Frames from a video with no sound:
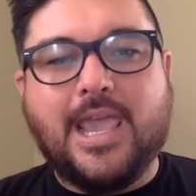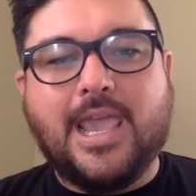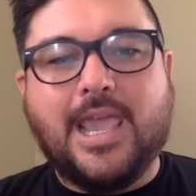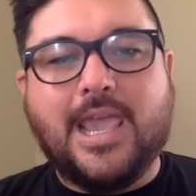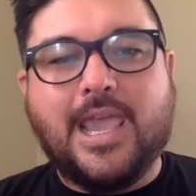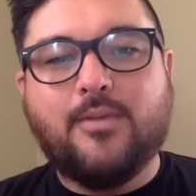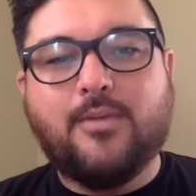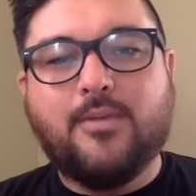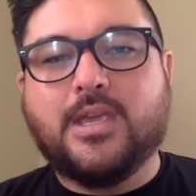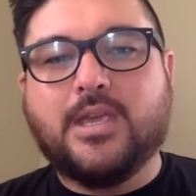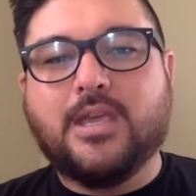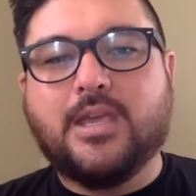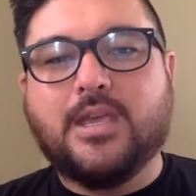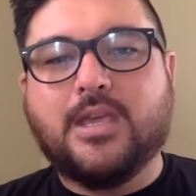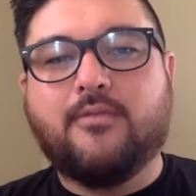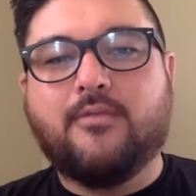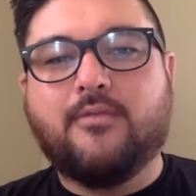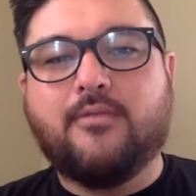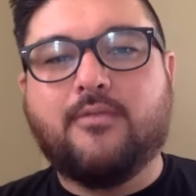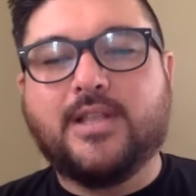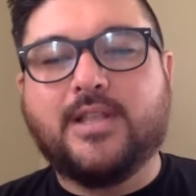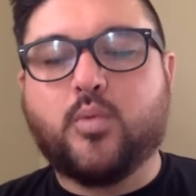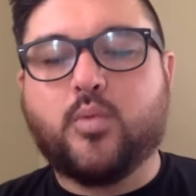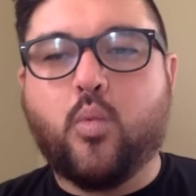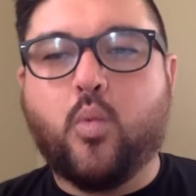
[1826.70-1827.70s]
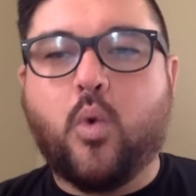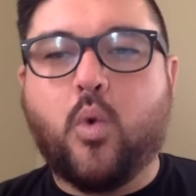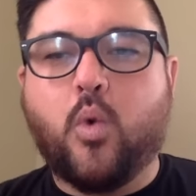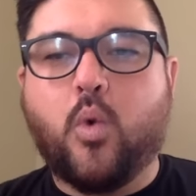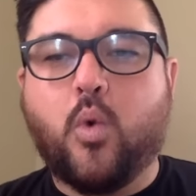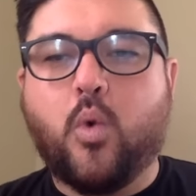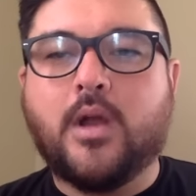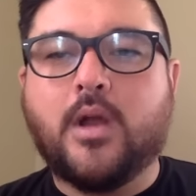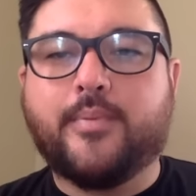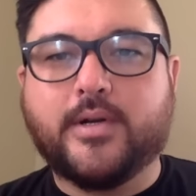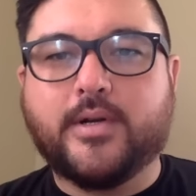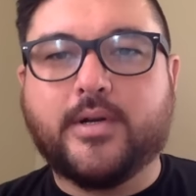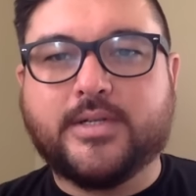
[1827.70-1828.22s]
Can we convince
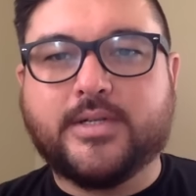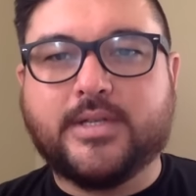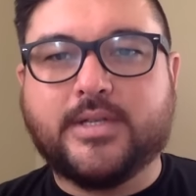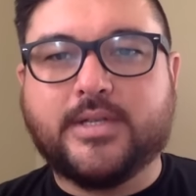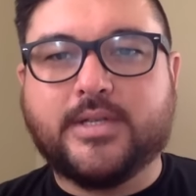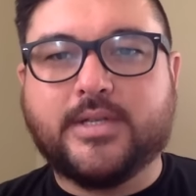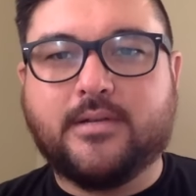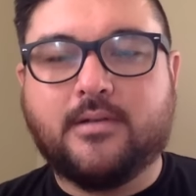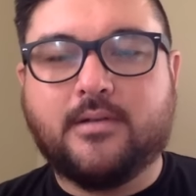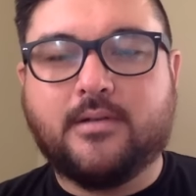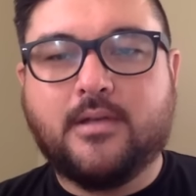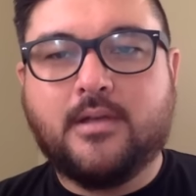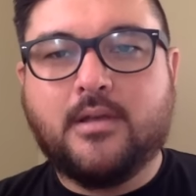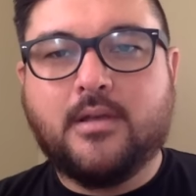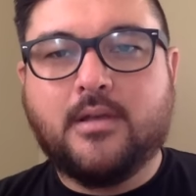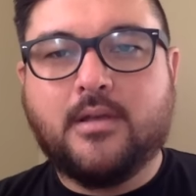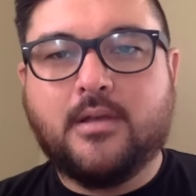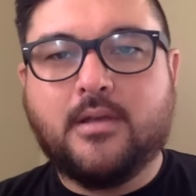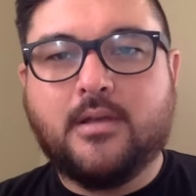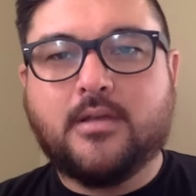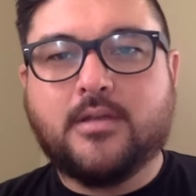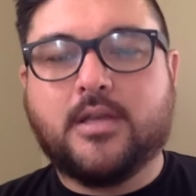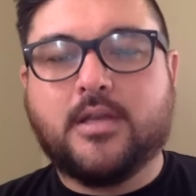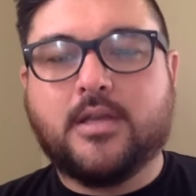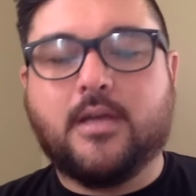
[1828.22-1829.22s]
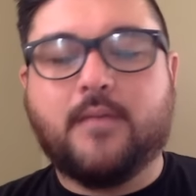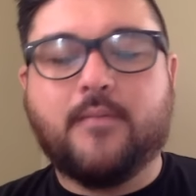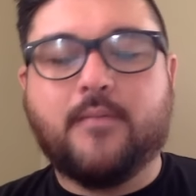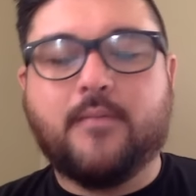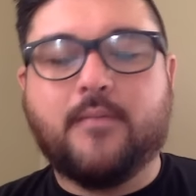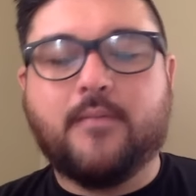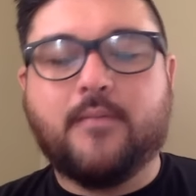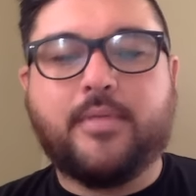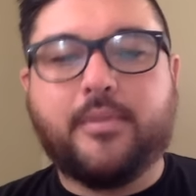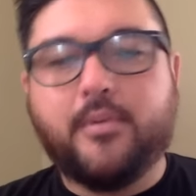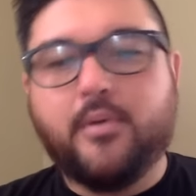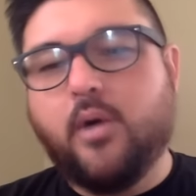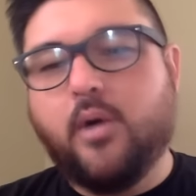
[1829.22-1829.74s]
one person to
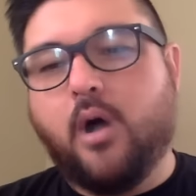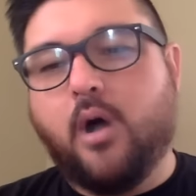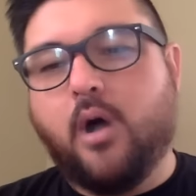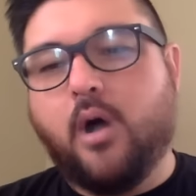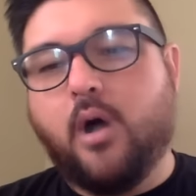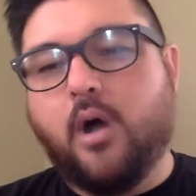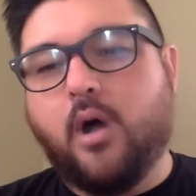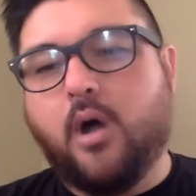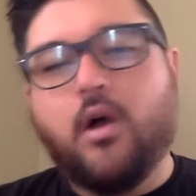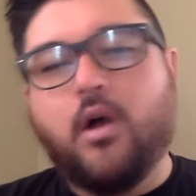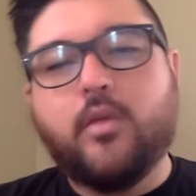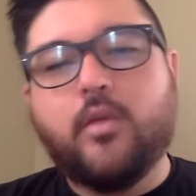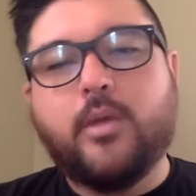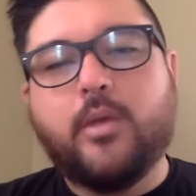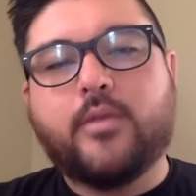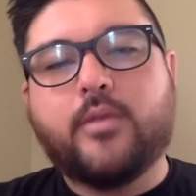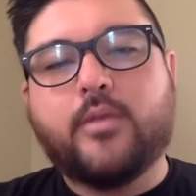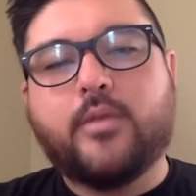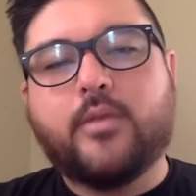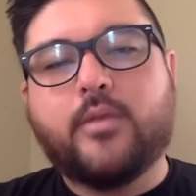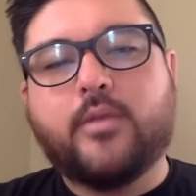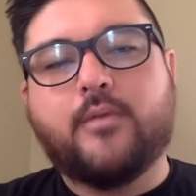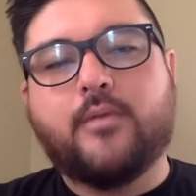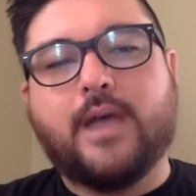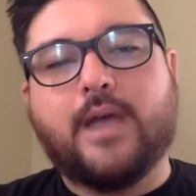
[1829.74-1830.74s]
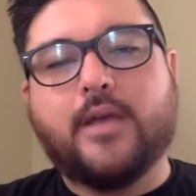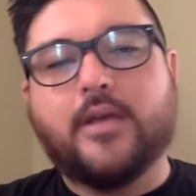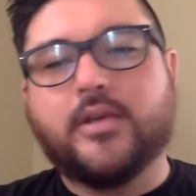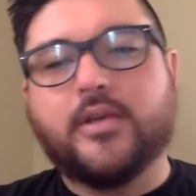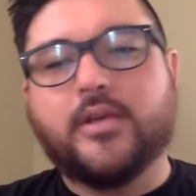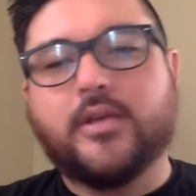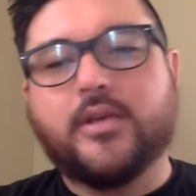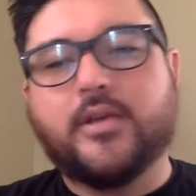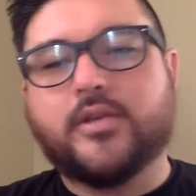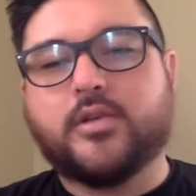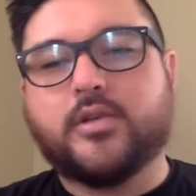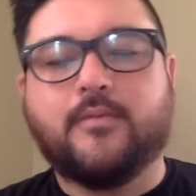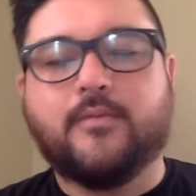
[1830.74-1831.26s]
come through all the way through the
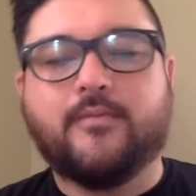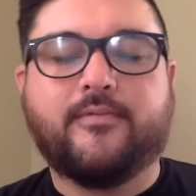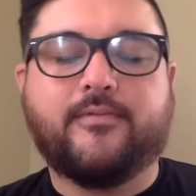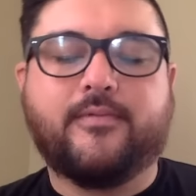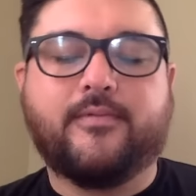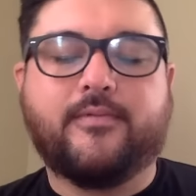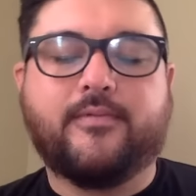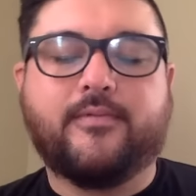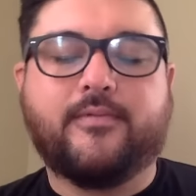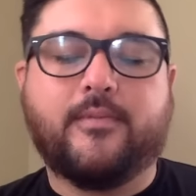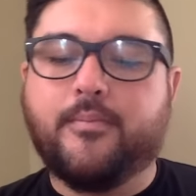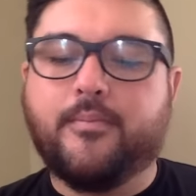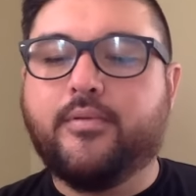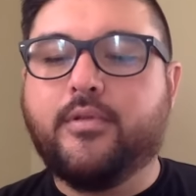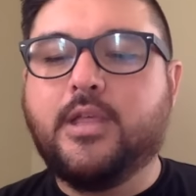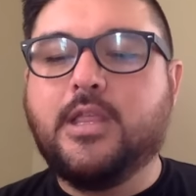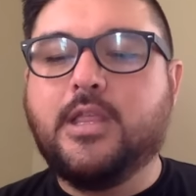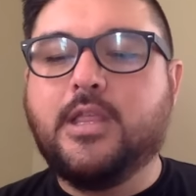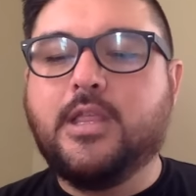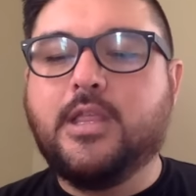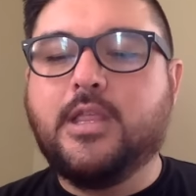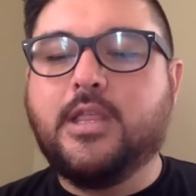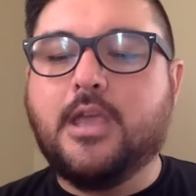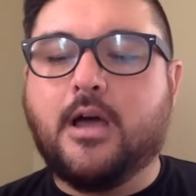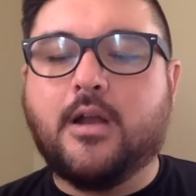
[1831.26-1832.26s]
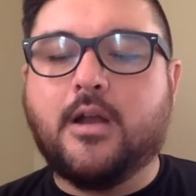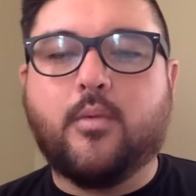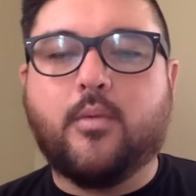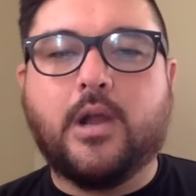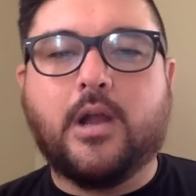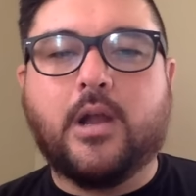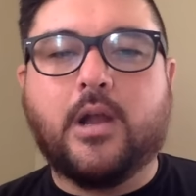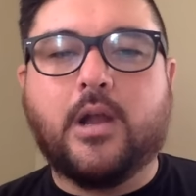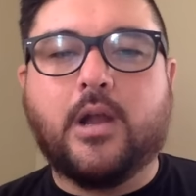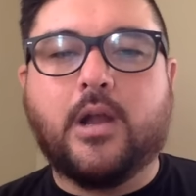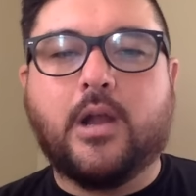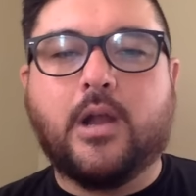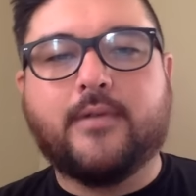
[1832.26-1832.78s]
value stream, completely
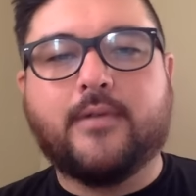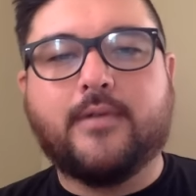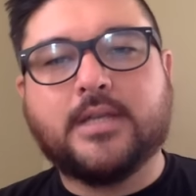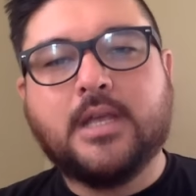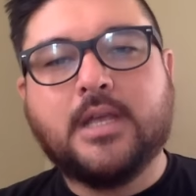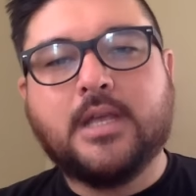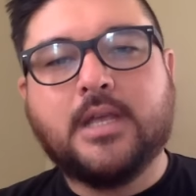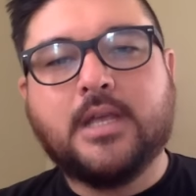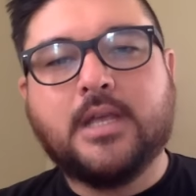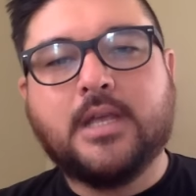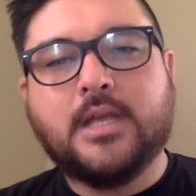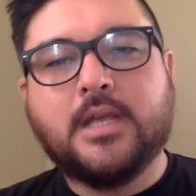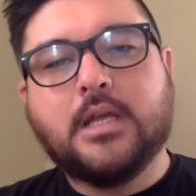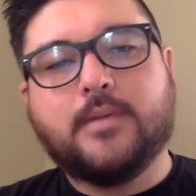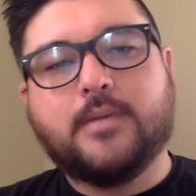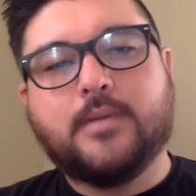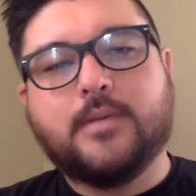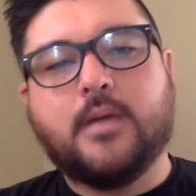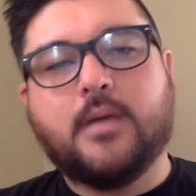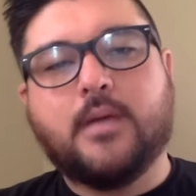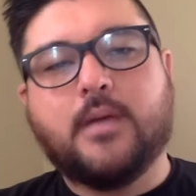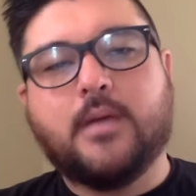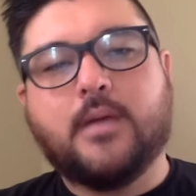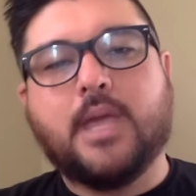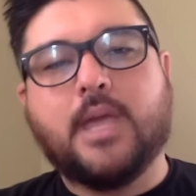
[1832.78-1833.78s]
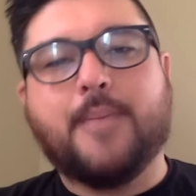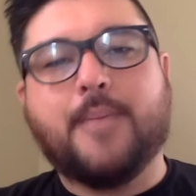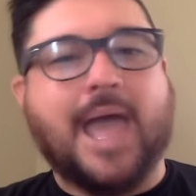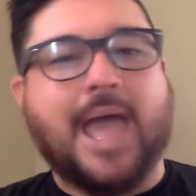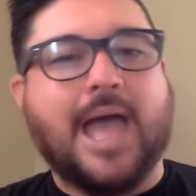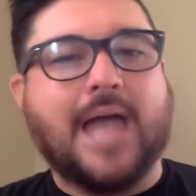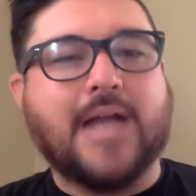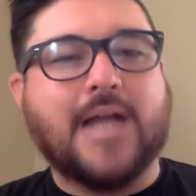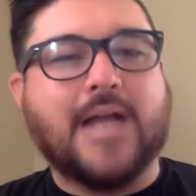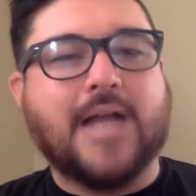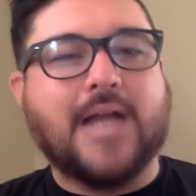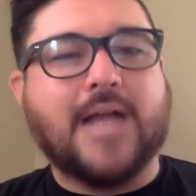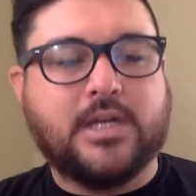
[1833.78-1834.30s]
unaware of us, becoming
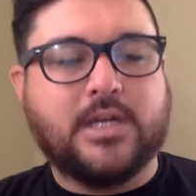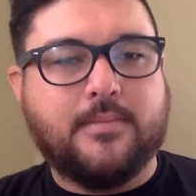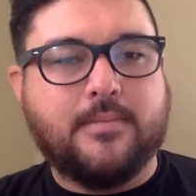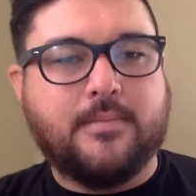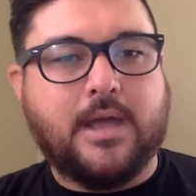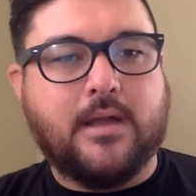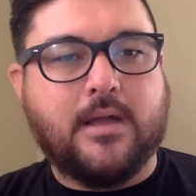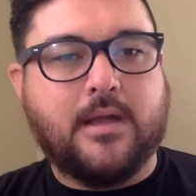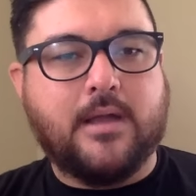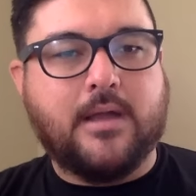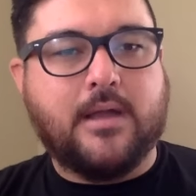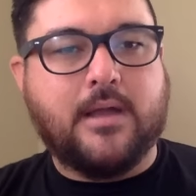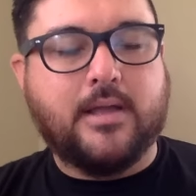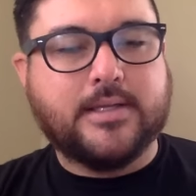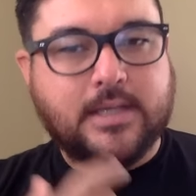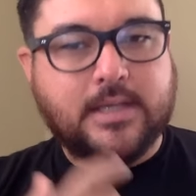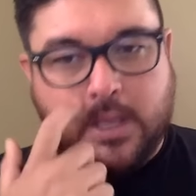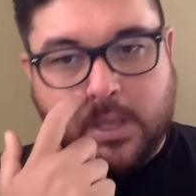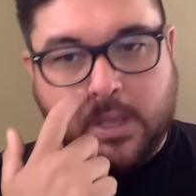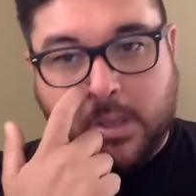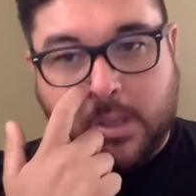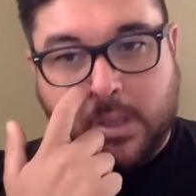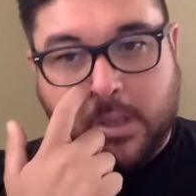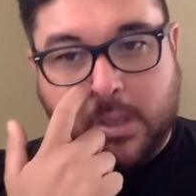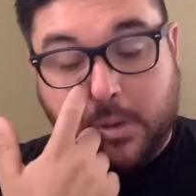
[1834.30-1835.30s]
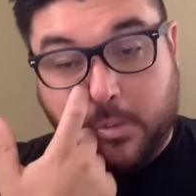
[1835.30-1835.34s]
passionate about us?